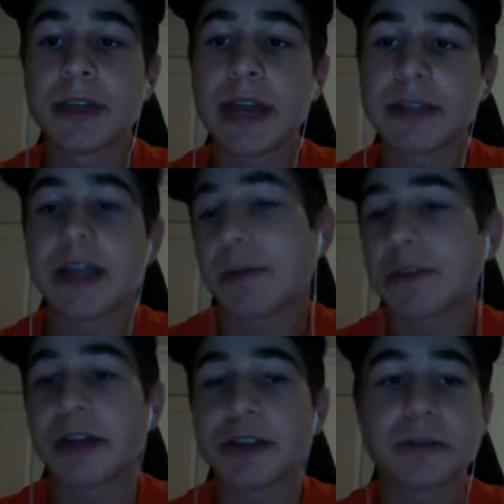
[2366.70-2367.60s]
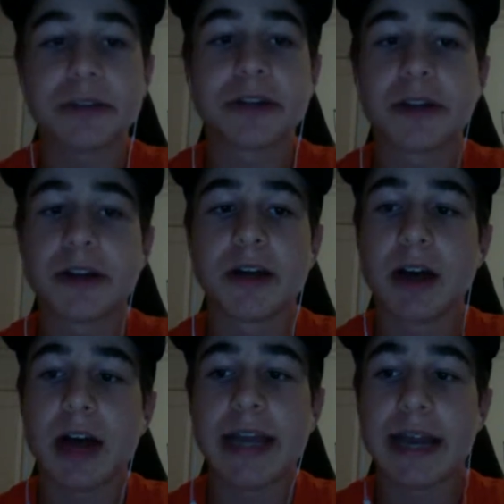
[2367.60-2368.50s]
And Thomas Greiss will be third.
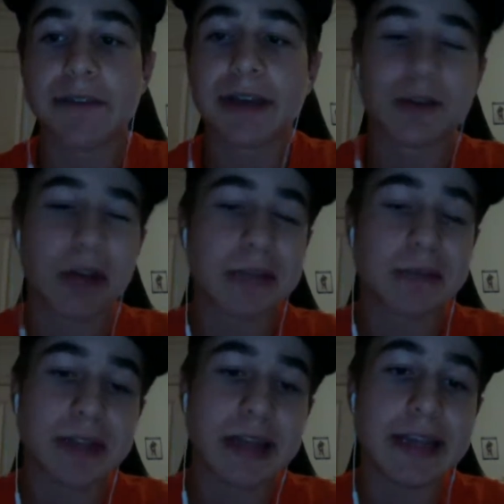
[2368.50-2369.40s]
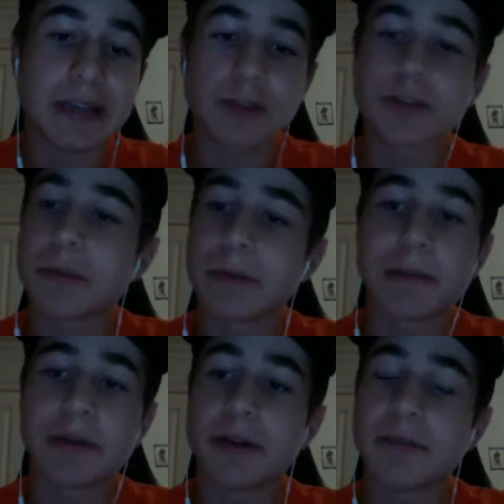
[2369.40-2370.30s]
Again, I like Greiss, but he also,
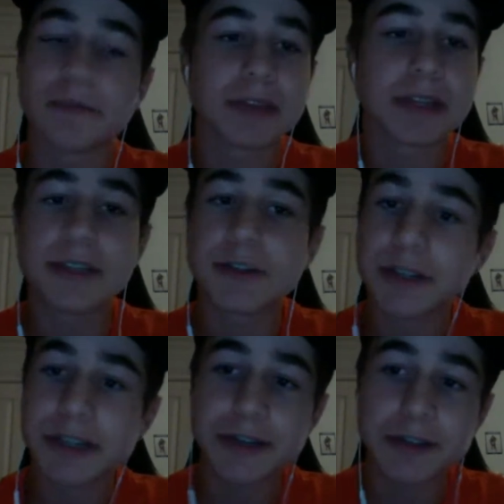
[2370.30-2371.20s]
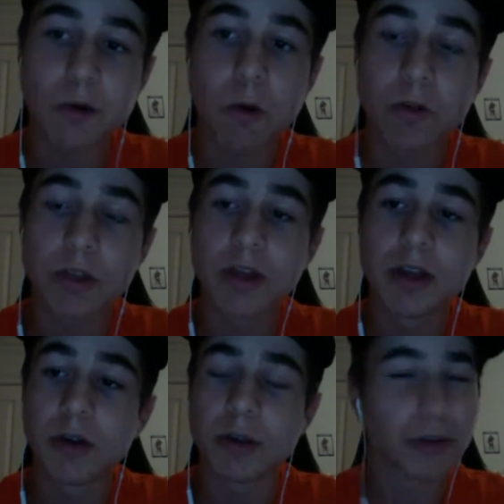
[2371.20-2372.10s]
remember, he's 36 years old
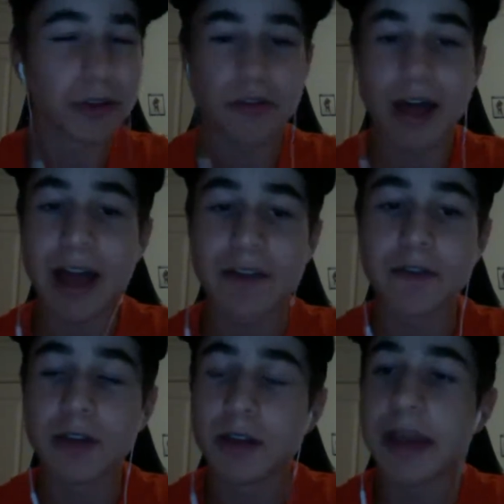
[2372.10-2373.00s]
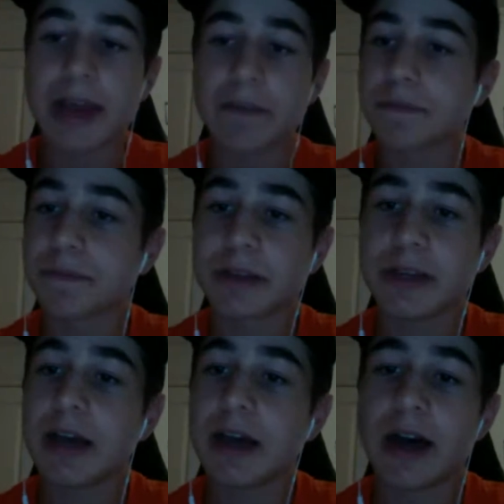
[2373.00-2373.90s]
or 35, and
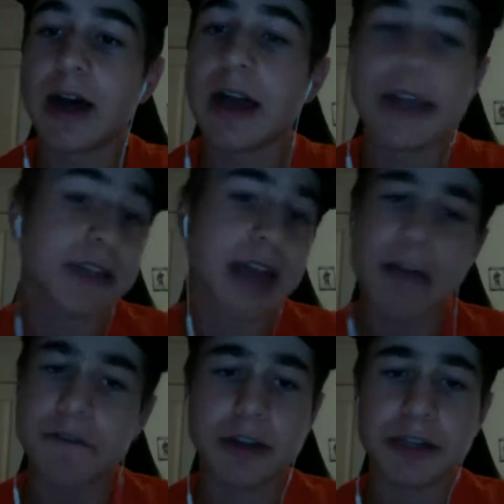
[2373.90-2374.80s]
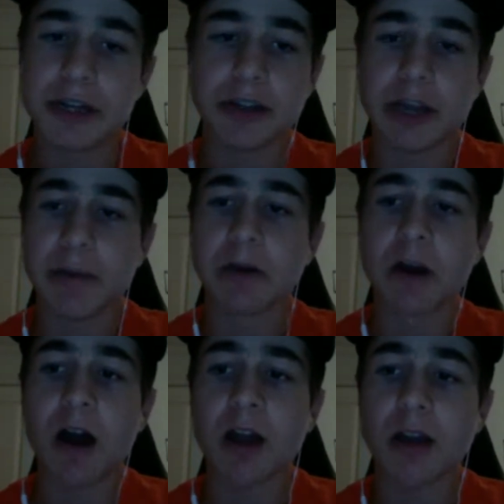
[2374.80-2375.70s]
he's gonna have a good year. Don't get me
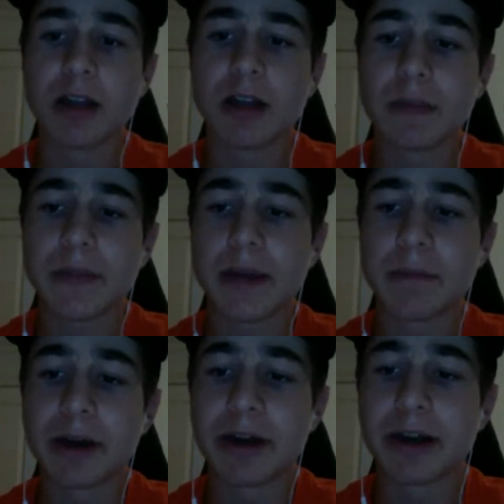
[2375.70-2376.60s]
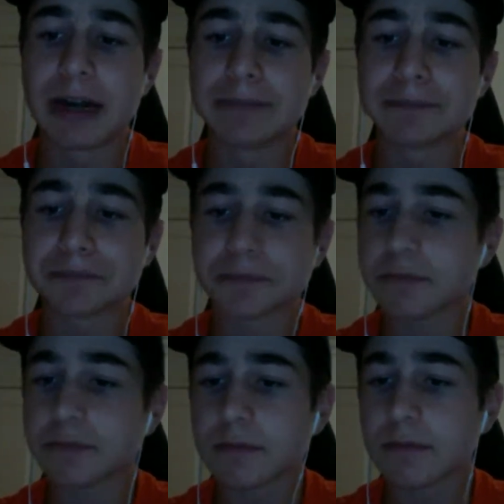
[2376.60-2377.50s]
wrong, but
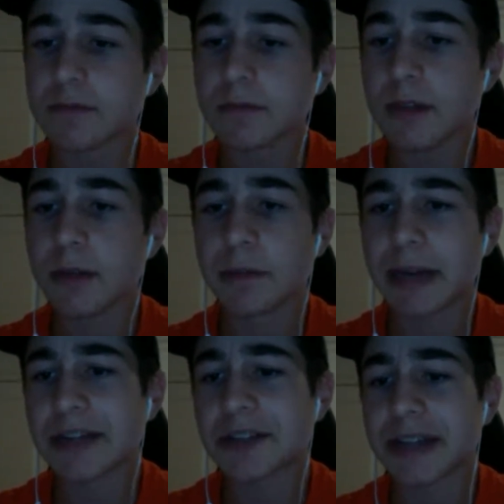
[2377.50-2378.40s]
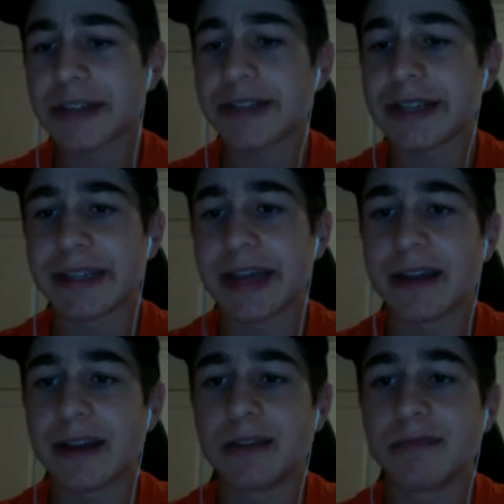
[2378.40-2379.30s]
I just think that
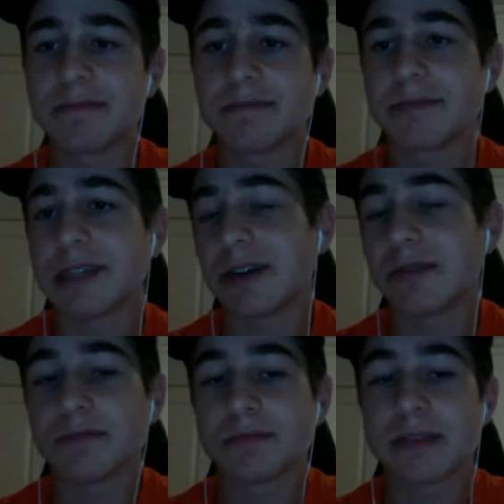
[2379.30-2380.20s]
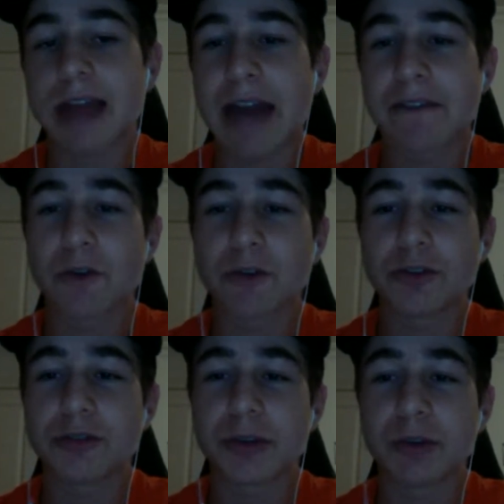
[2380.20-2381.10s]
out of all
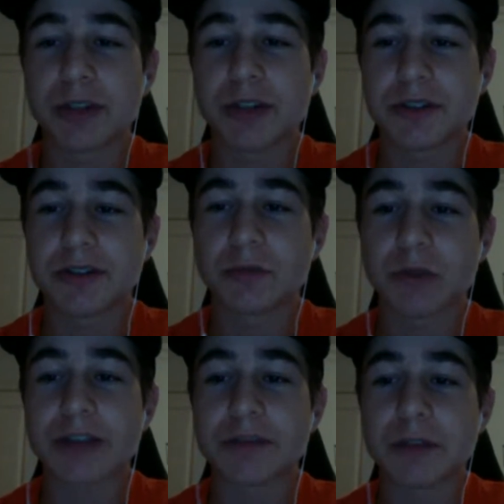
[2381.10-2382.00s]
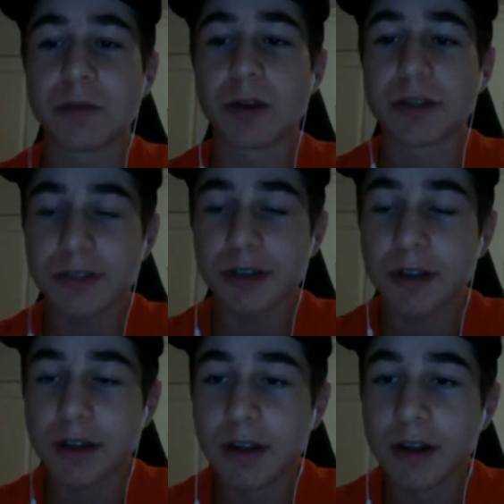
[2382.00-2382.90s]
those 3 goaltenders, Greiss will be the worst.
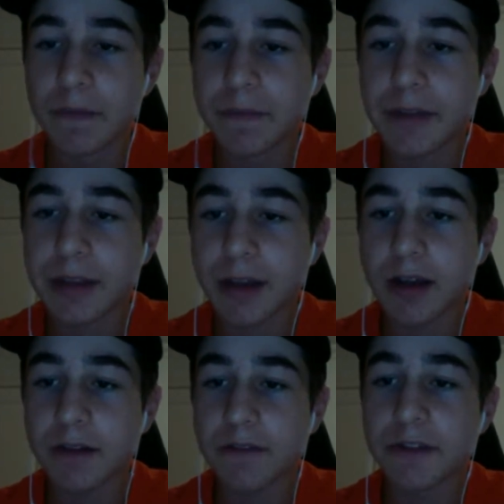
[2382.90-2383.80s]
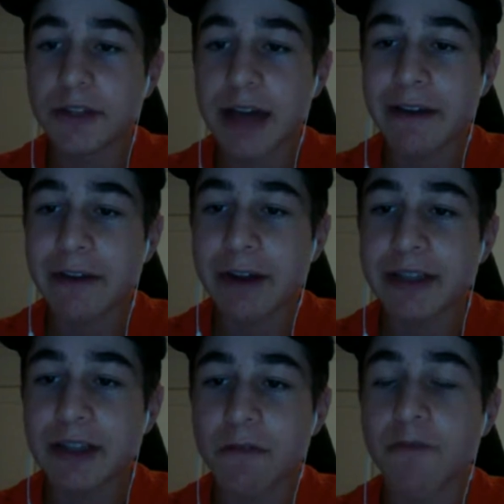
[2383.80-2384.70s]
Vitaly
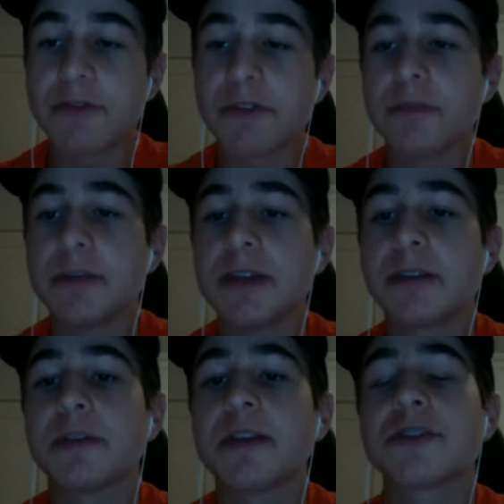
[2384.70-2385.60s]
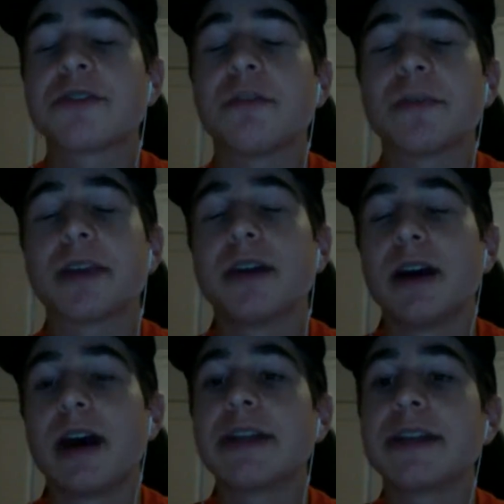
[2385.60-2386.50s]
Kravtsov and Filipino potential.
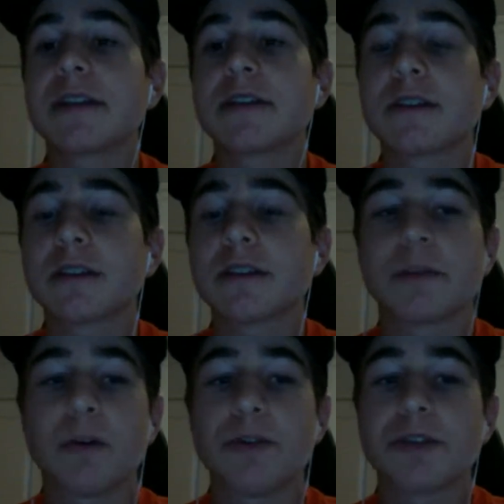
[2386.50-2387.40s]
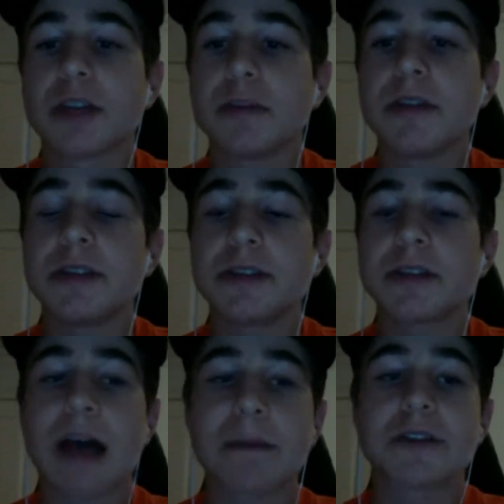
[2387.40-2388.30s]
I think they're both going to be
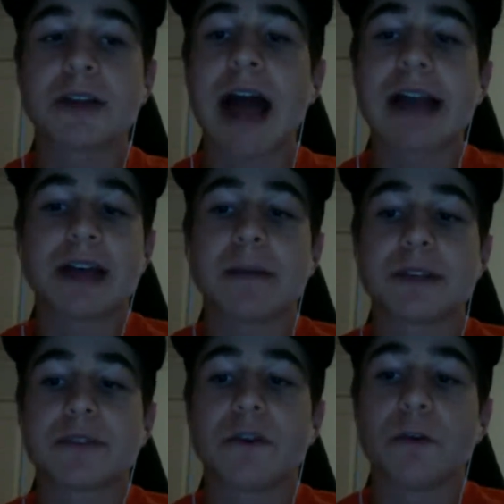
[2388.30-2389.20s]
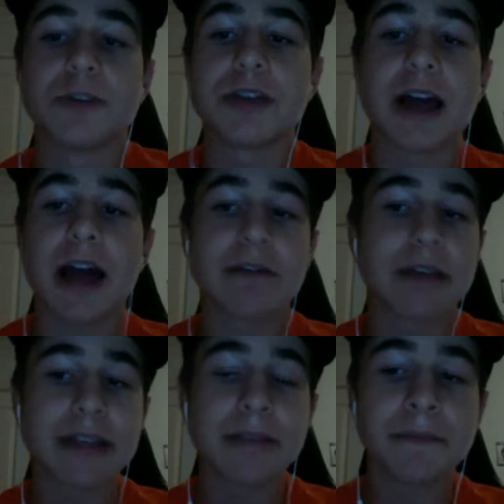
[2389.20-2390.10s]
high top six forwards. I
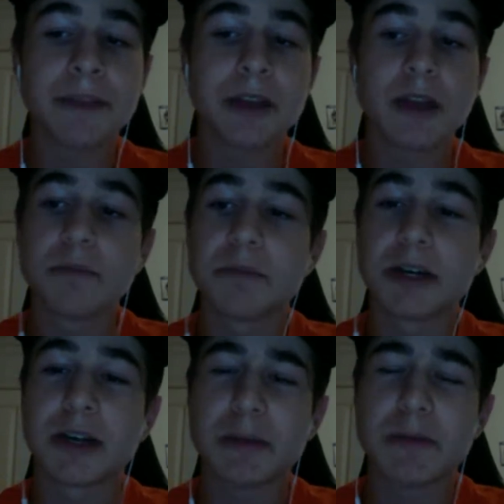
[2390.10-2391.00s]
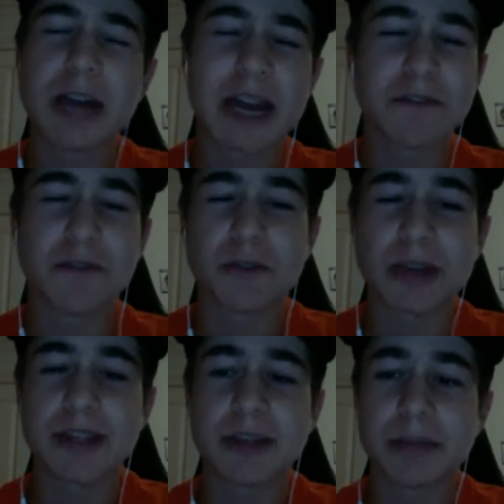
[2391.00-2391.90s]
like them, but people kind of
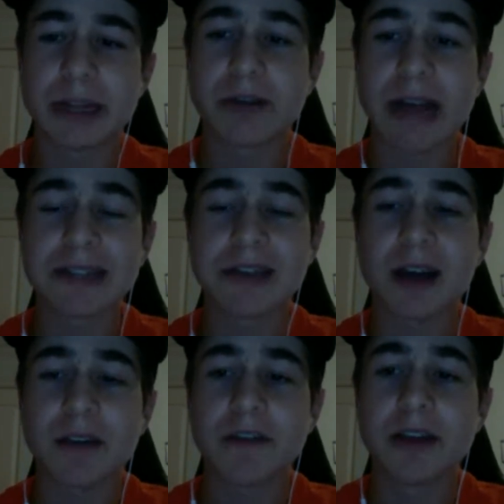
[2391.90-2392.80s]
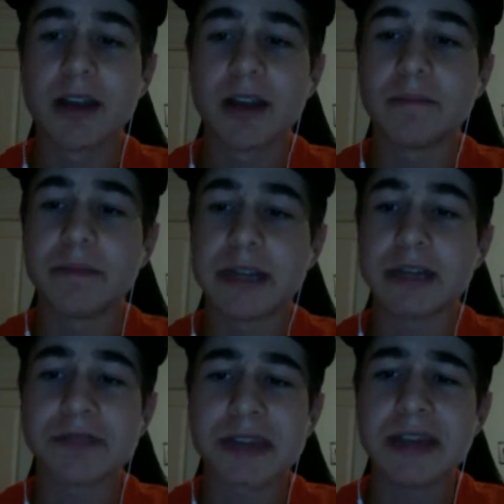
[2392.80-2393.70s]
overrate them, like Kratsov being
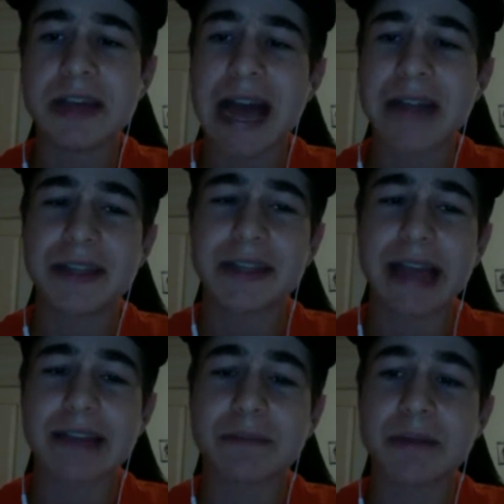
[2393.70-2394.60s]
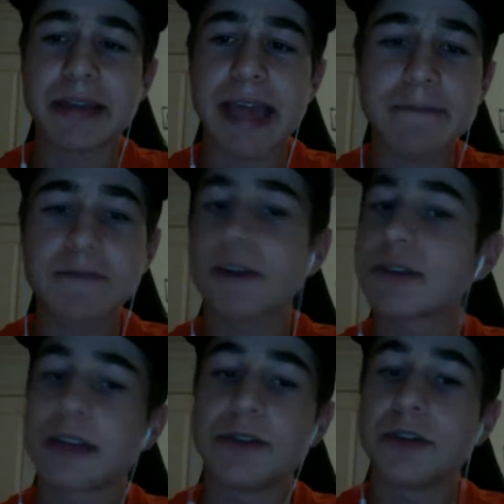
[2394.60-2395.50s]
elite. I think they have to play games first,
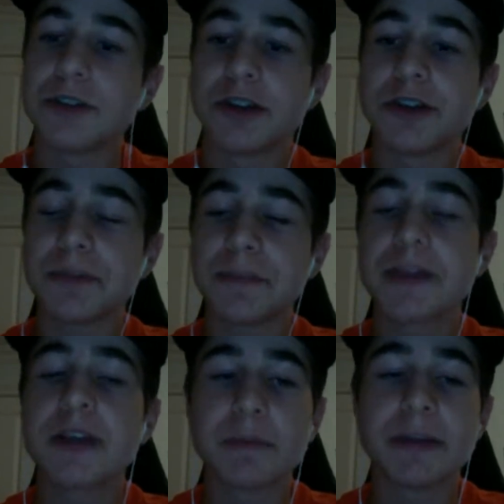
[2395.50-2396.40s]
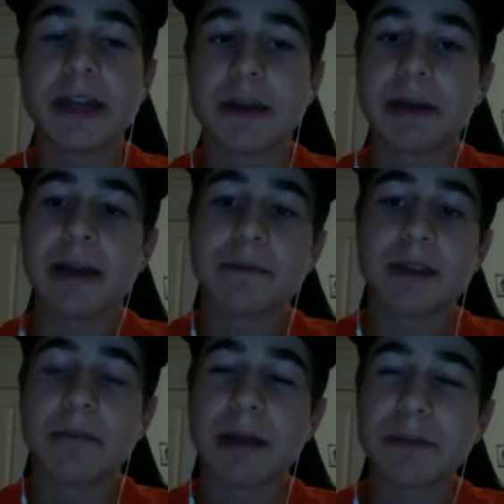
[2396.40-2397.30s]
and then you could judge them. But yeah,
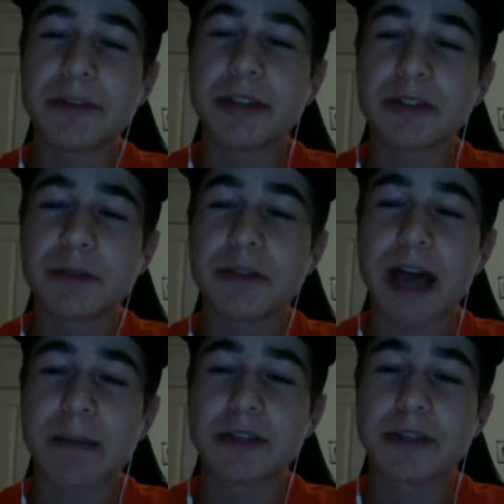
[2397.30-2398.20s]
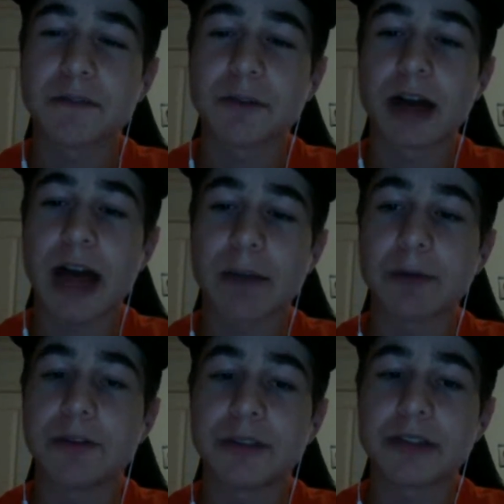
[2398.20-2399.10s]
my prediction would be top six forward high.
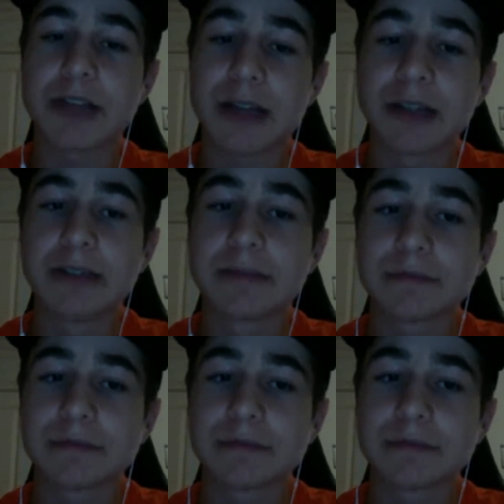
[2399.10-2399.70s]
What do you think, Tyler?